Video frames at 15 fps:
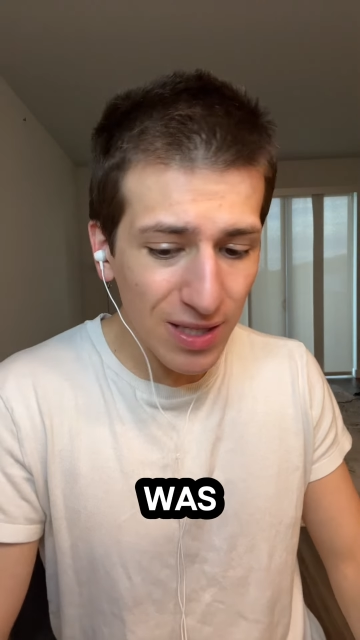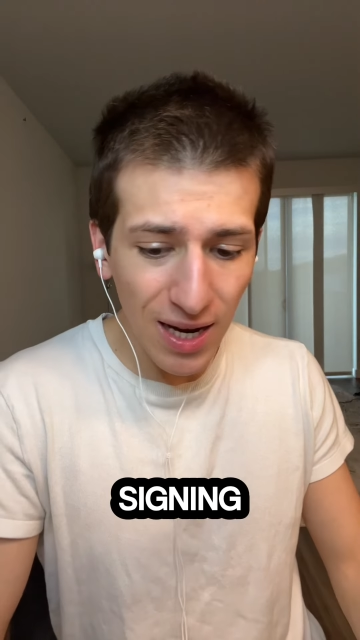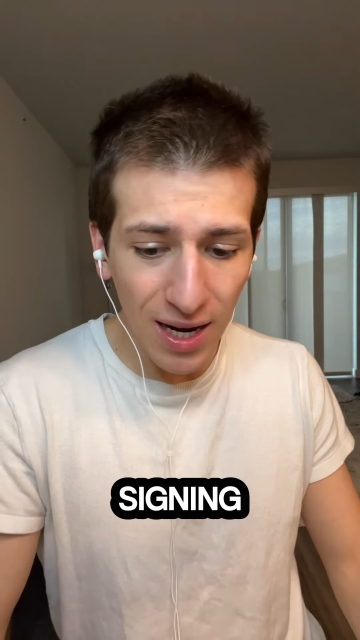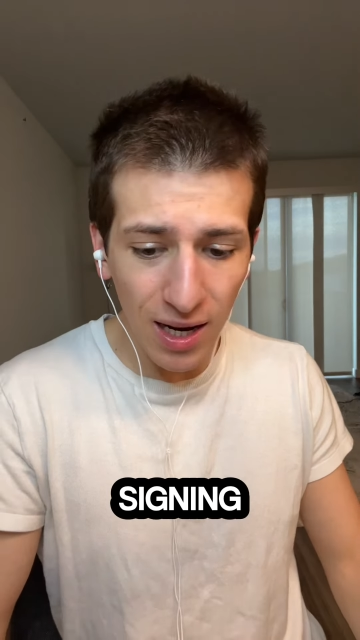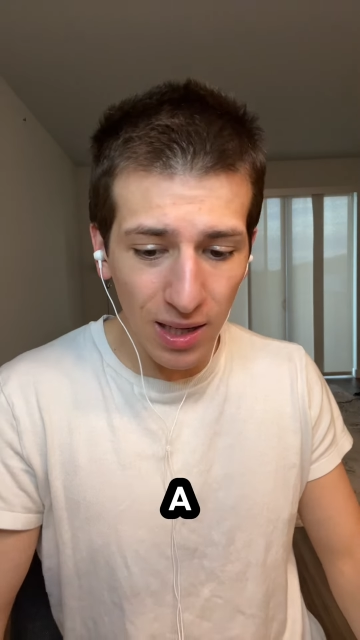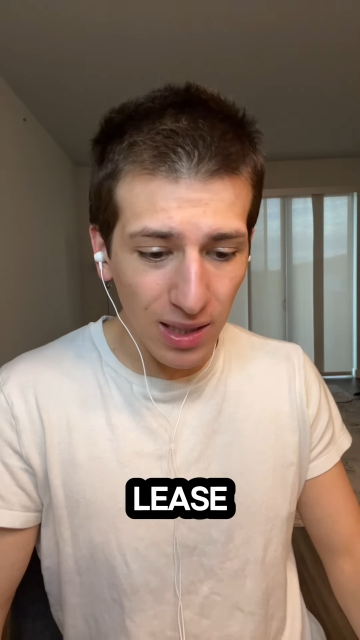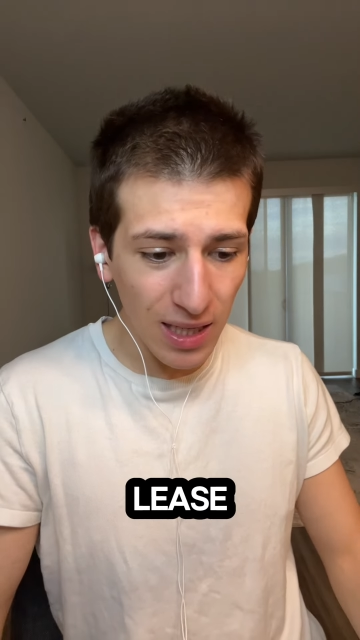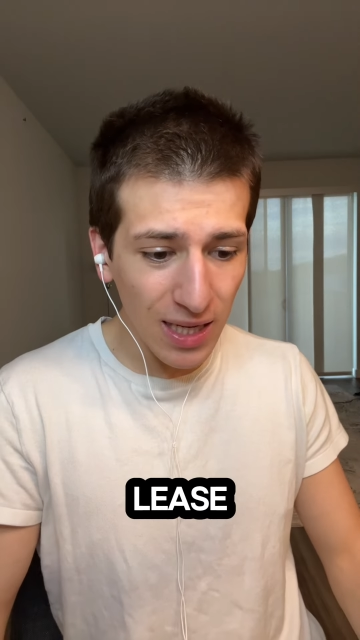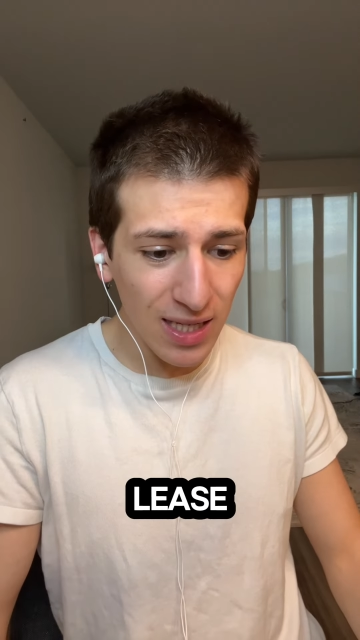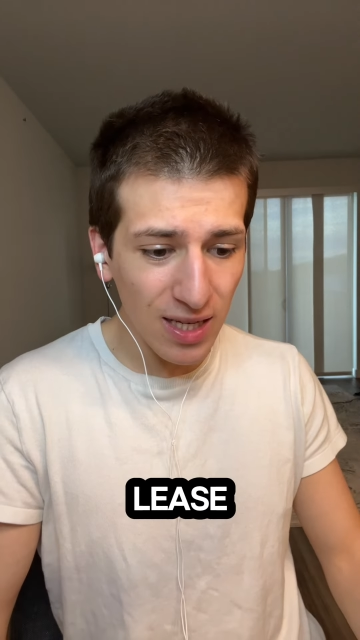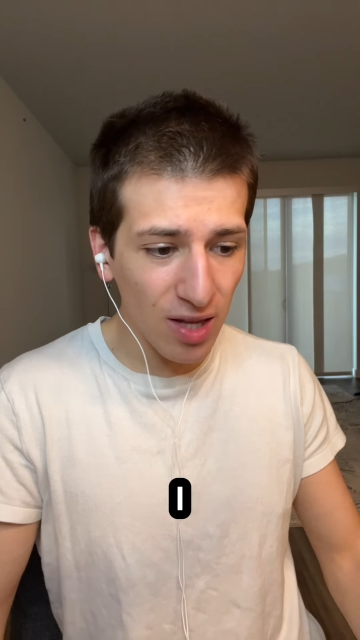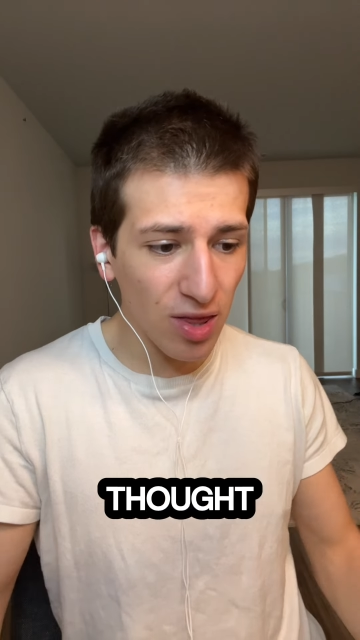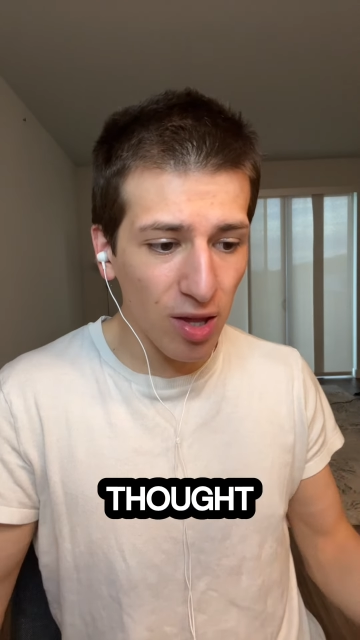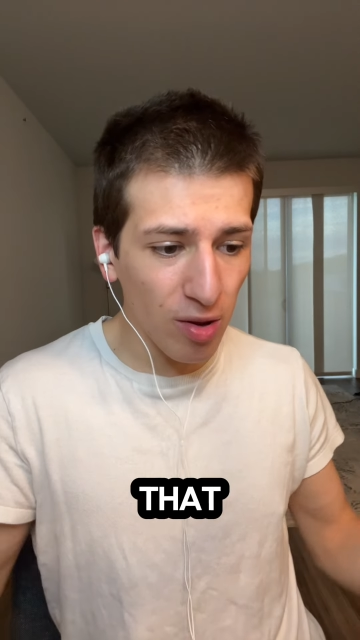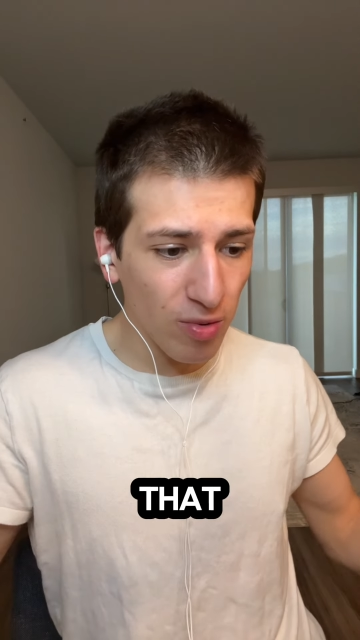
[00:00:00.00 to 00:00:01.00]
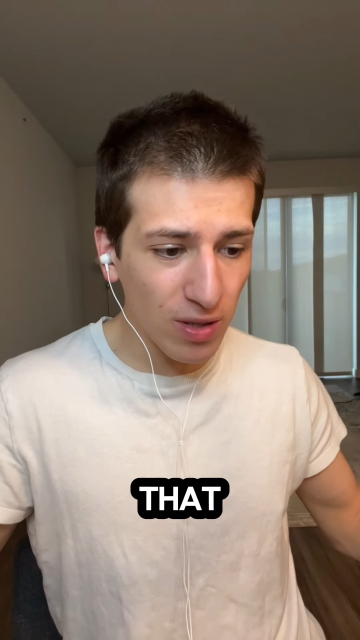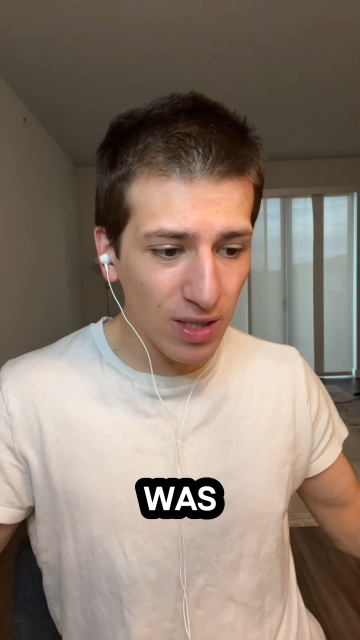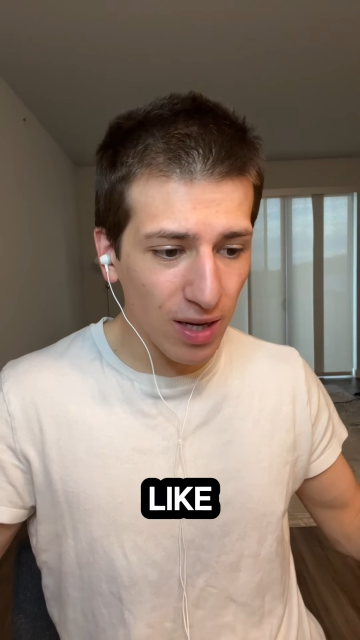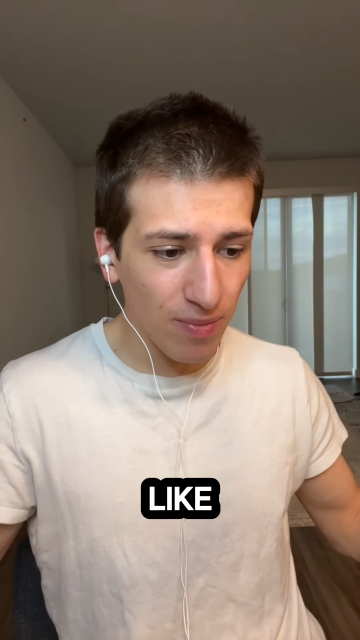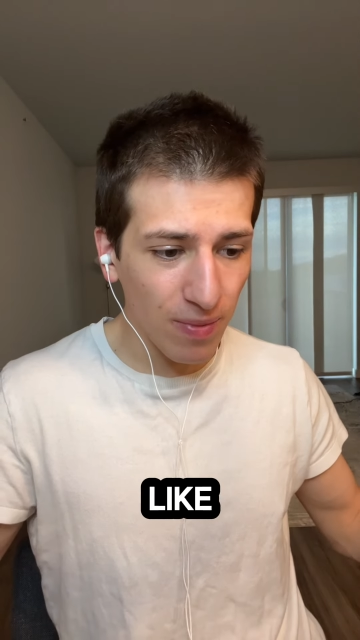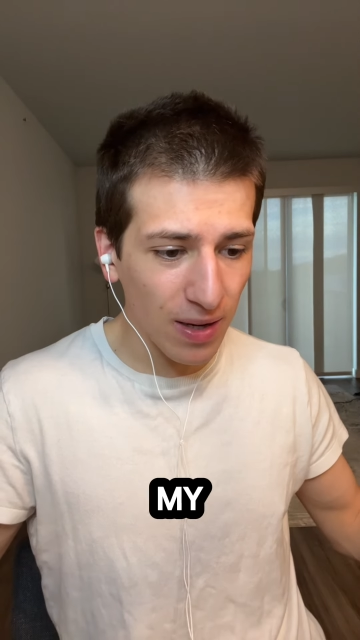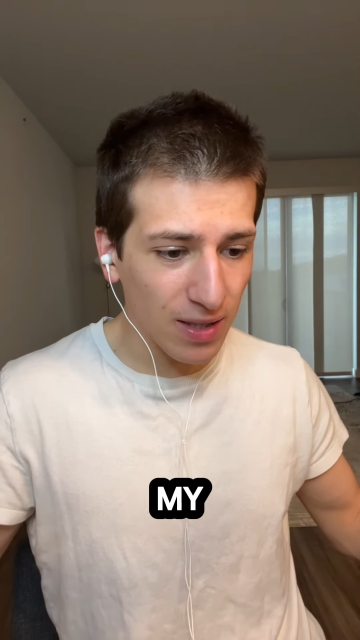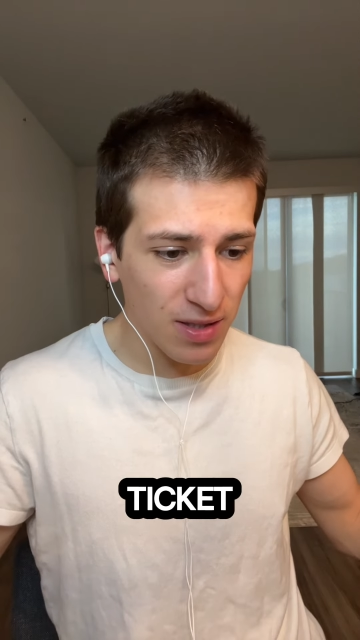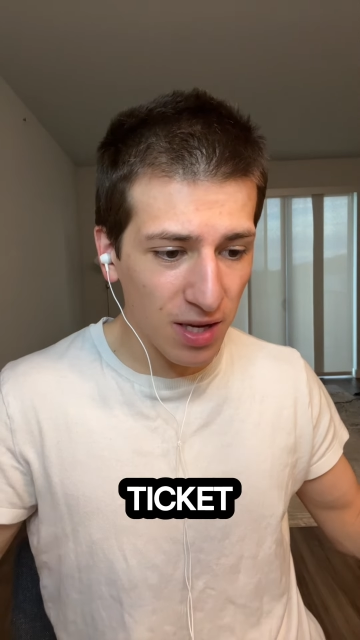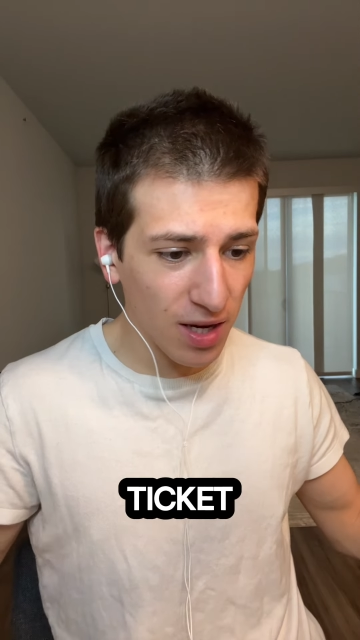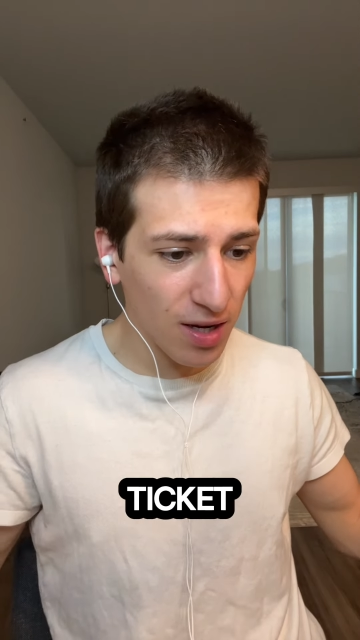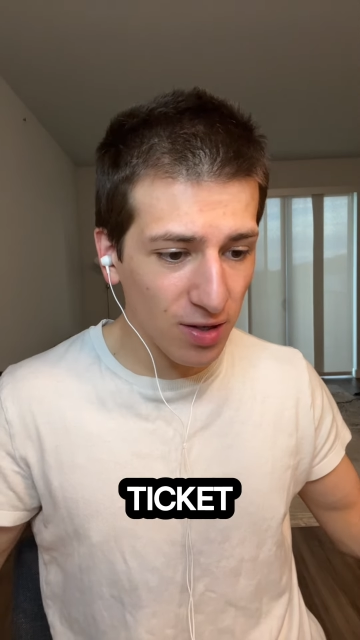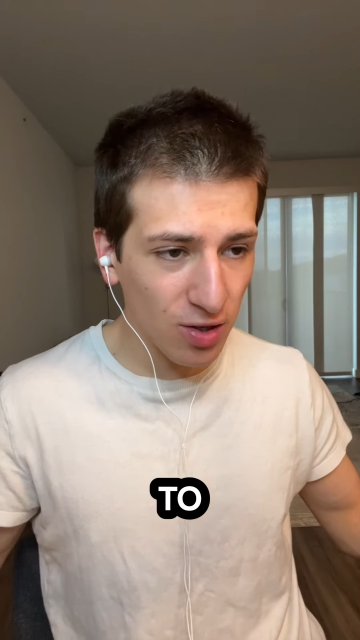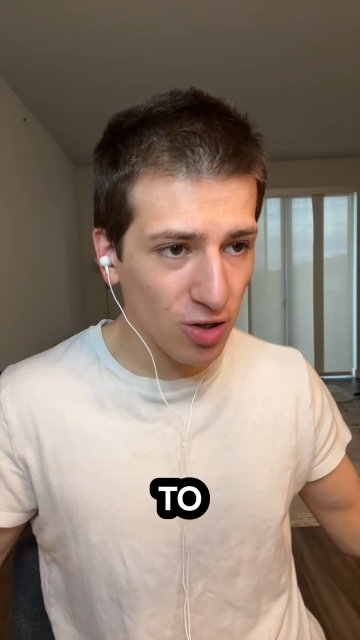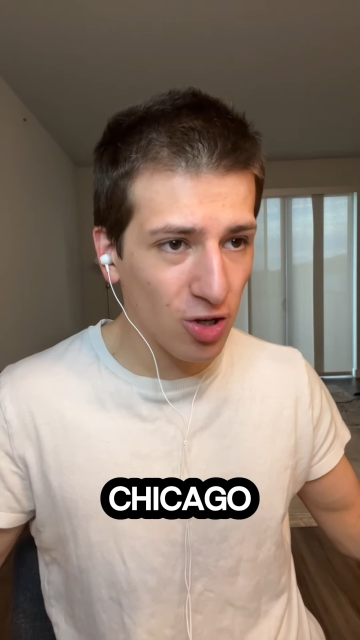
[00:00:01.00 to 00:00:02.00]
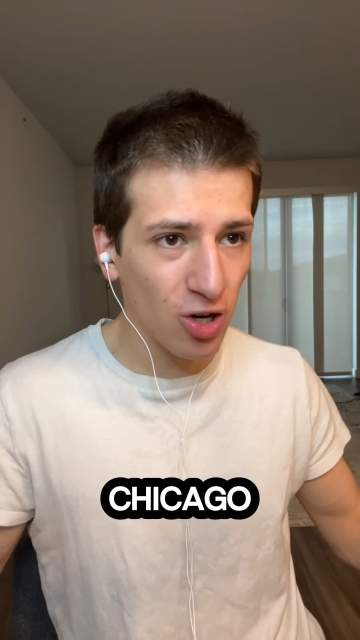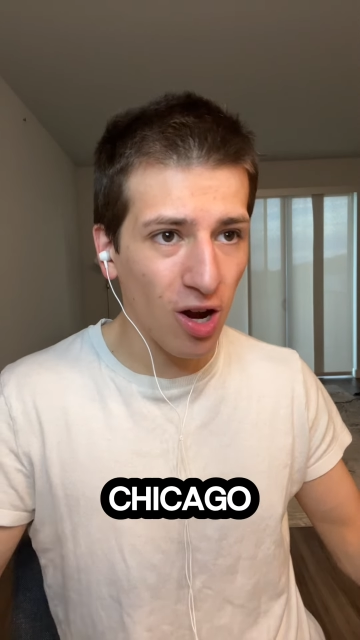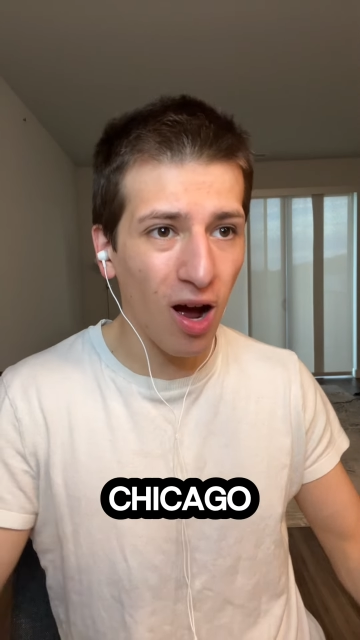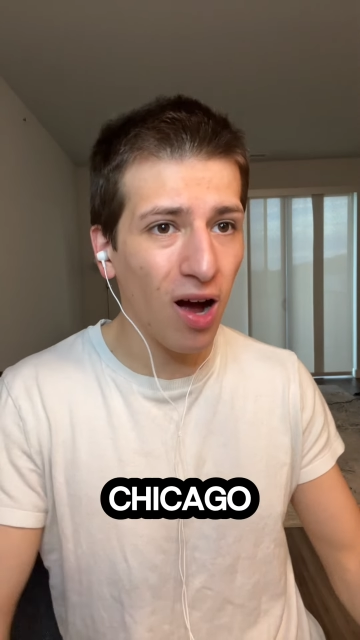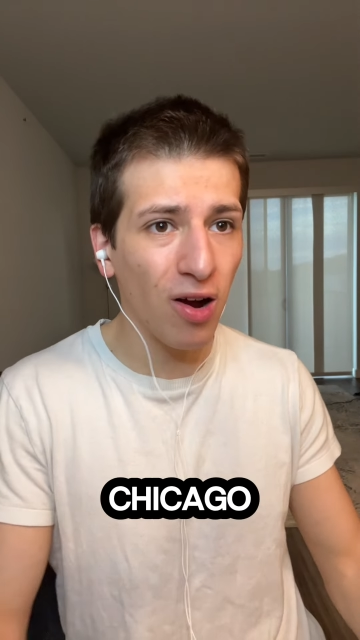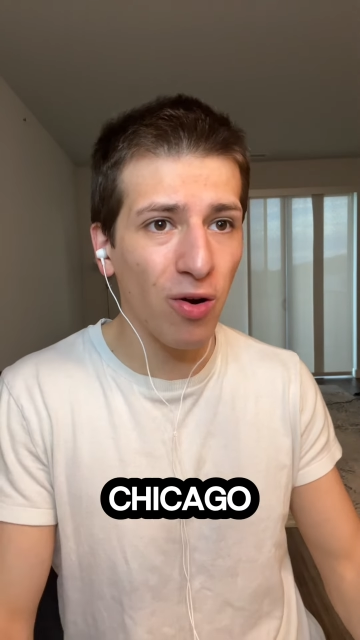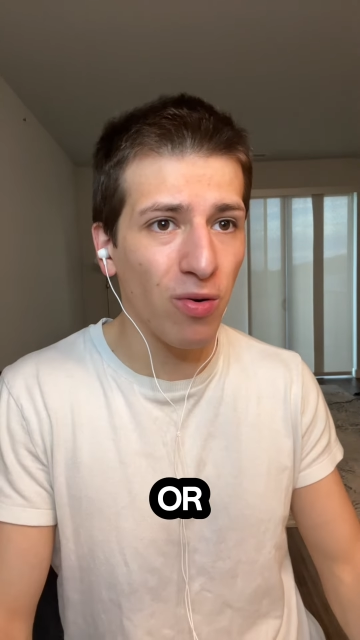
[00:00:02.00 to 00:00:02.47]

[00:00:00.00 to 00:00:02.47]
signing a lease? I thought that was like my ticket to Chicago